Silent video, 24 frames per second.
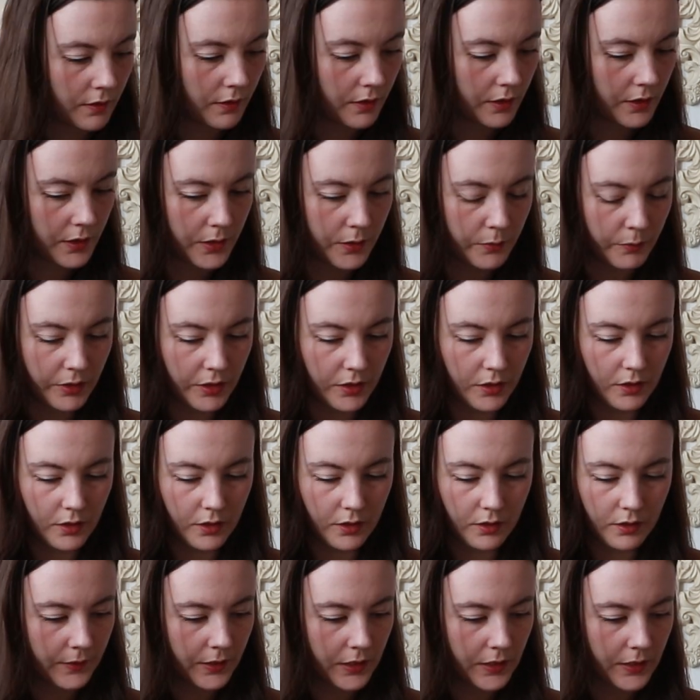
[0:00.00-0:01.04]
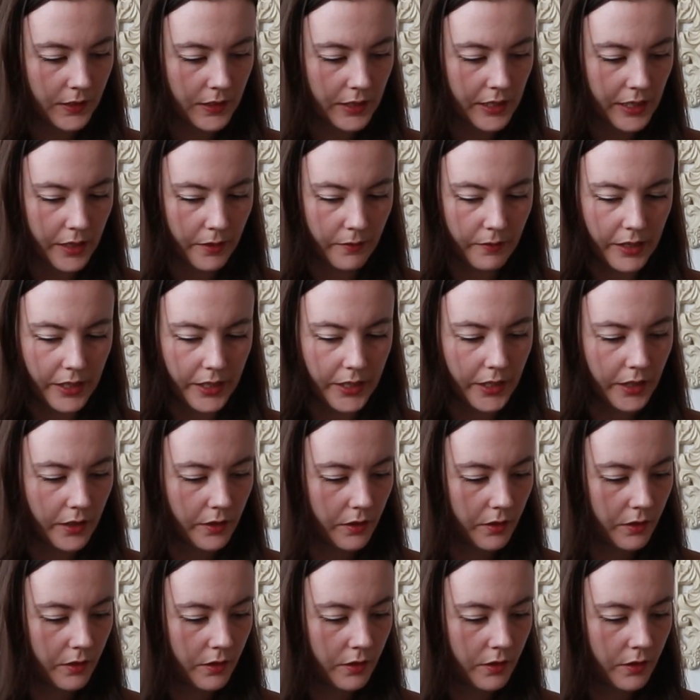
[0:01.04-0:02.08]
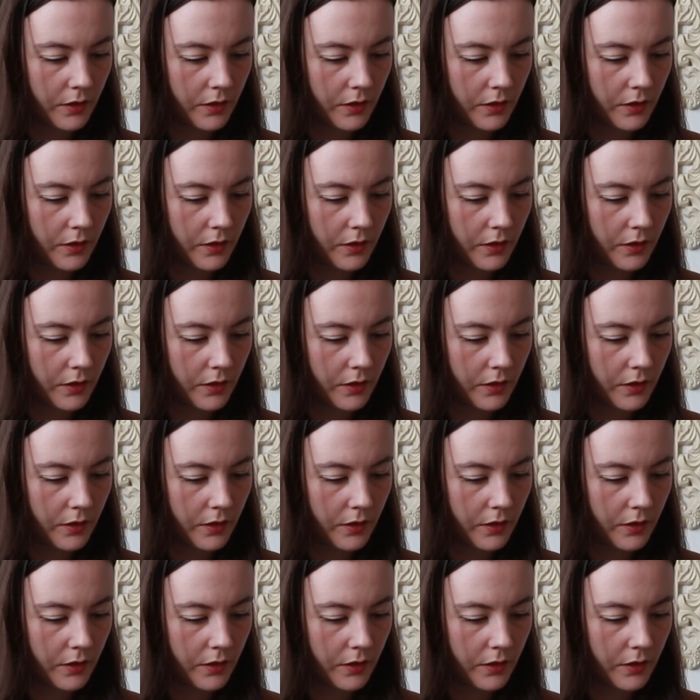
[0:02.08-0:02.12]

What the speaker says: This one is that right here.